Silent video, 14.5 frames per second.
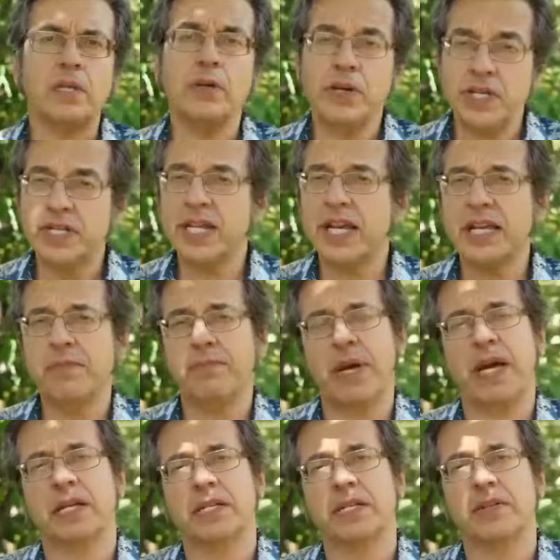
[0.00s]
You can take it
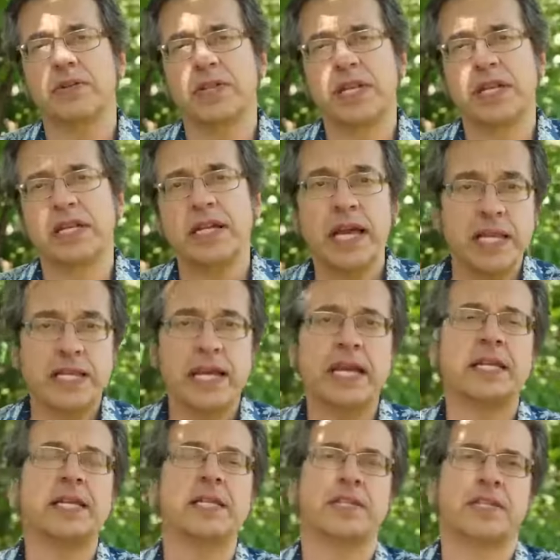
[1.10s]
back to the late
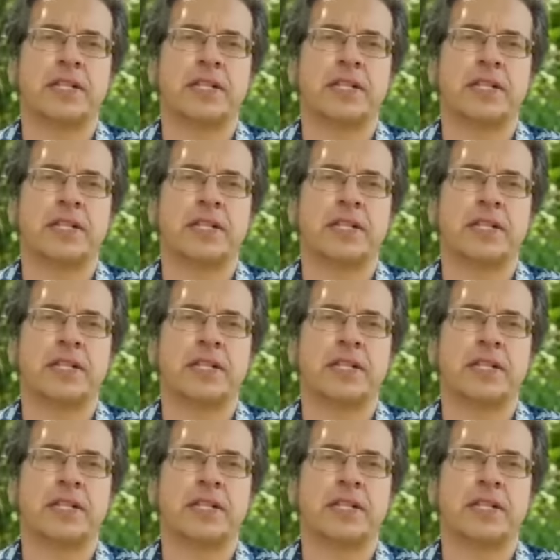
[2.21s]
18th